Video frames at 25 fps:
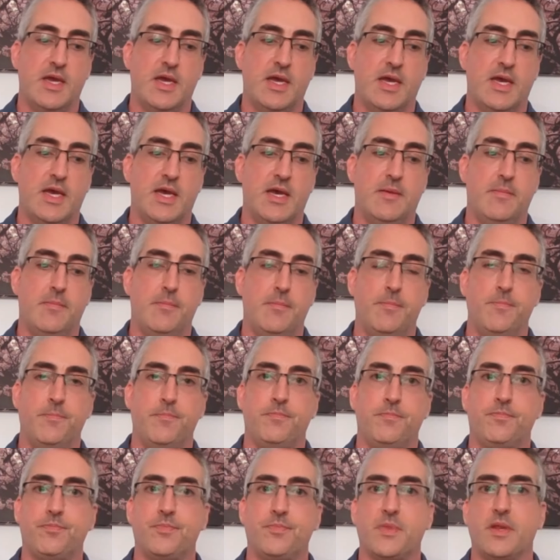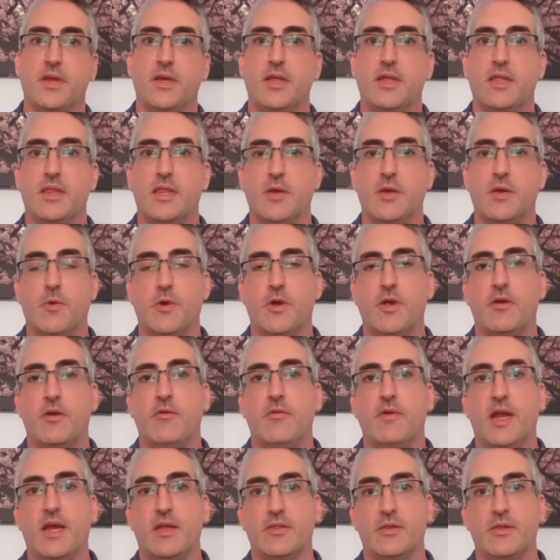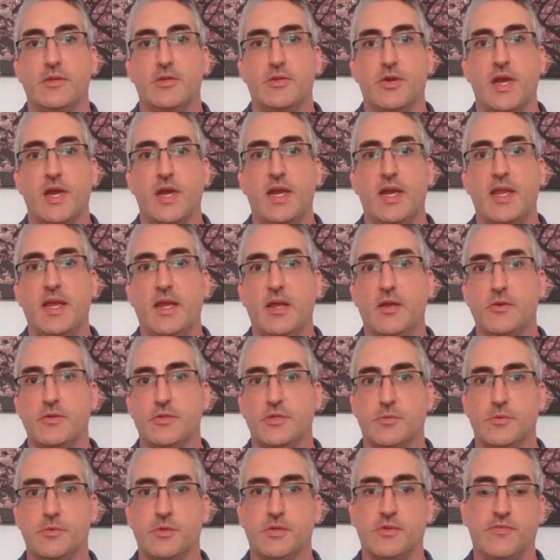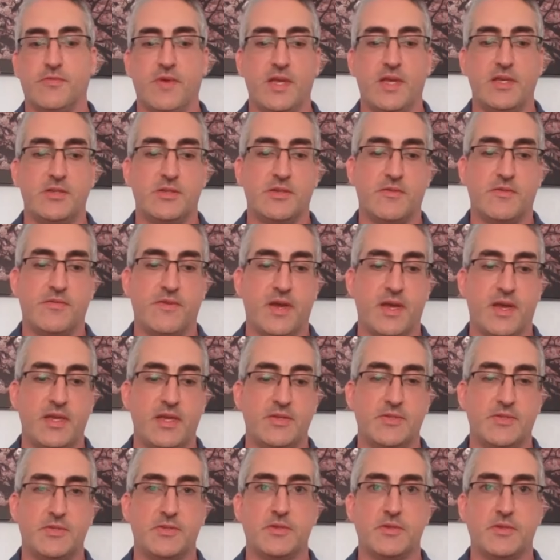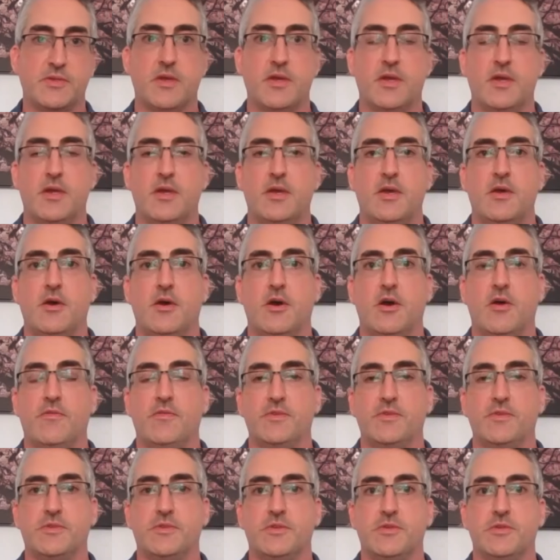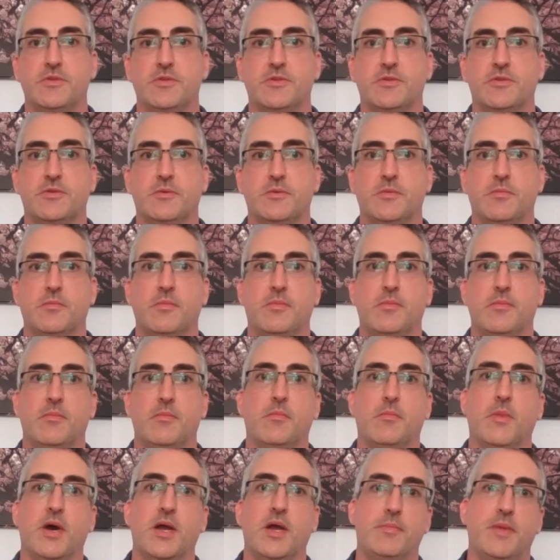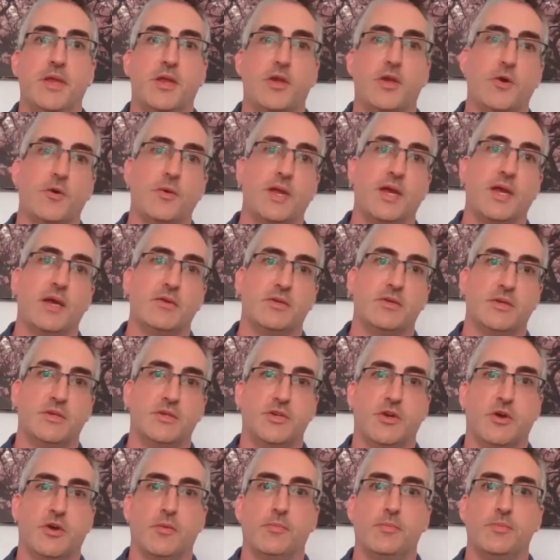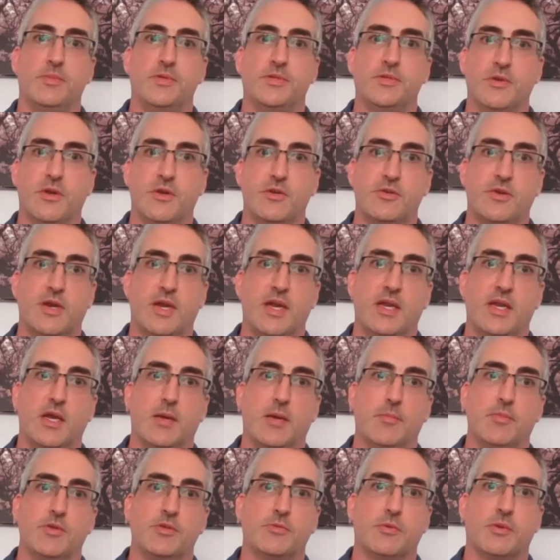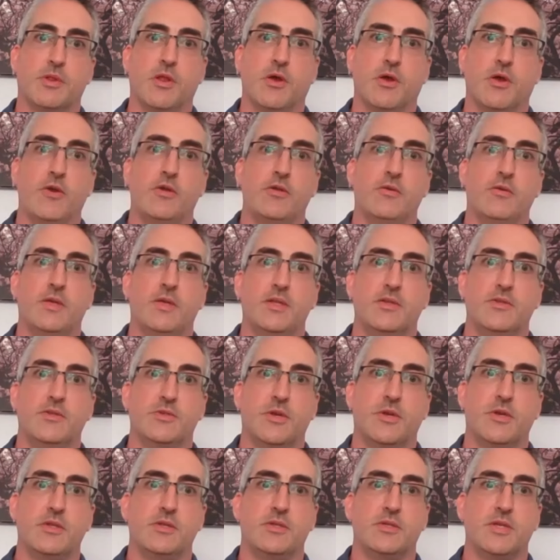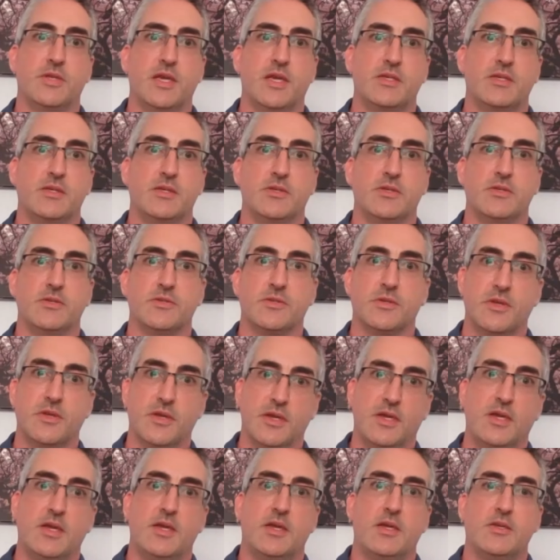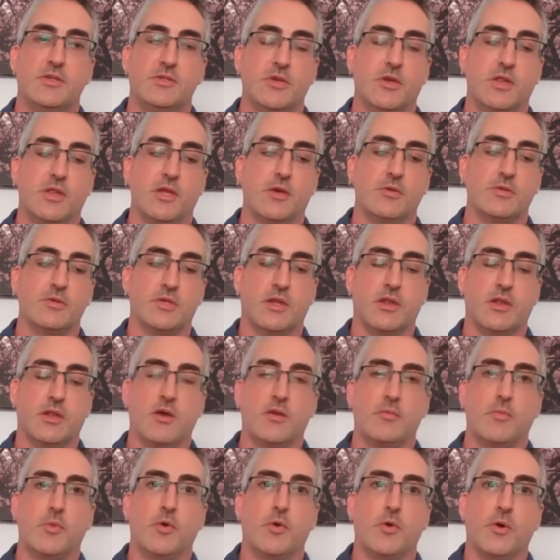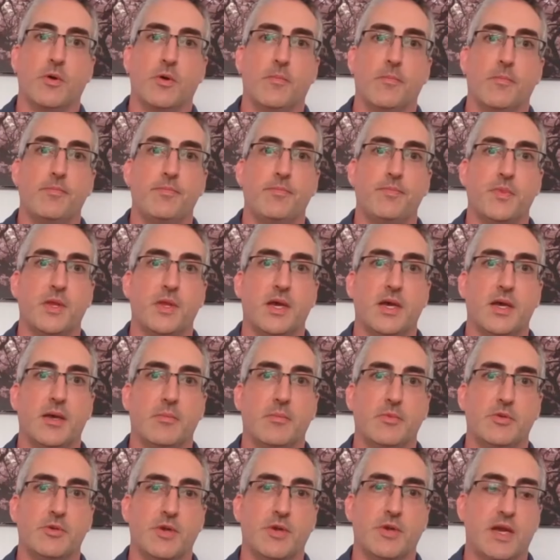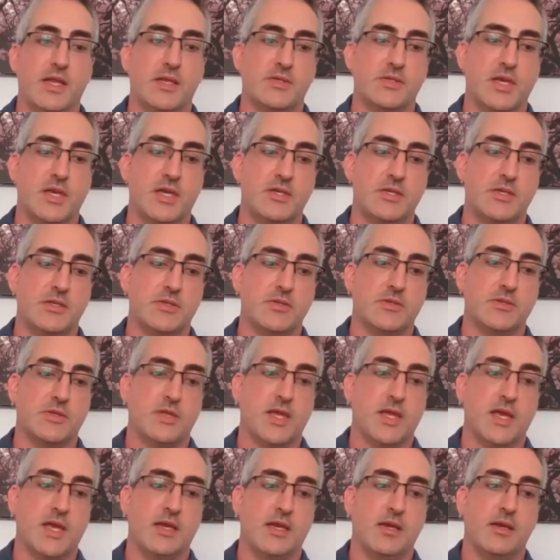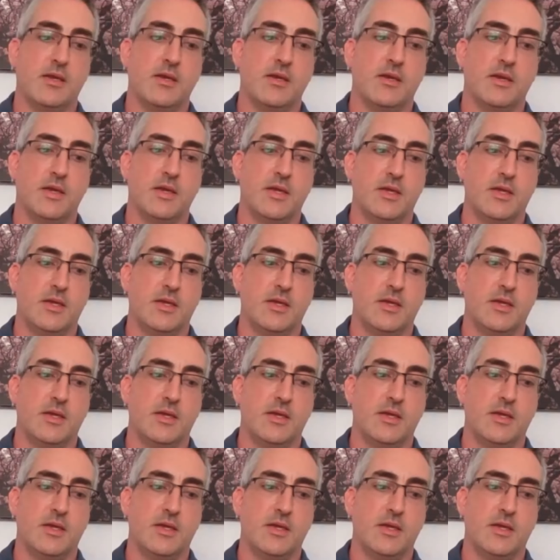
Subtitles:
There were around the training, because it was face-to-face. Officers might be called out to jobs, so training numbers were low in certain sessions. So there was a lot more training sessions than